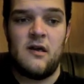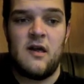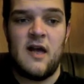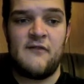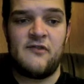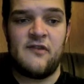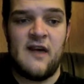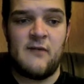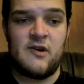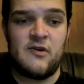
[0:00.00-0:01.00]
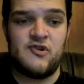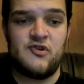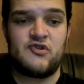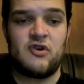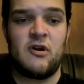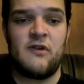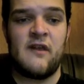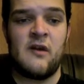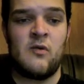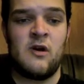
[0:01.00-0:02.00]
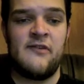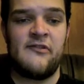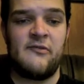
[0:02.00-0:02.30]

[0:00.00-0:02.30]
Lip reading: After that, we go into Stronger Than I Was.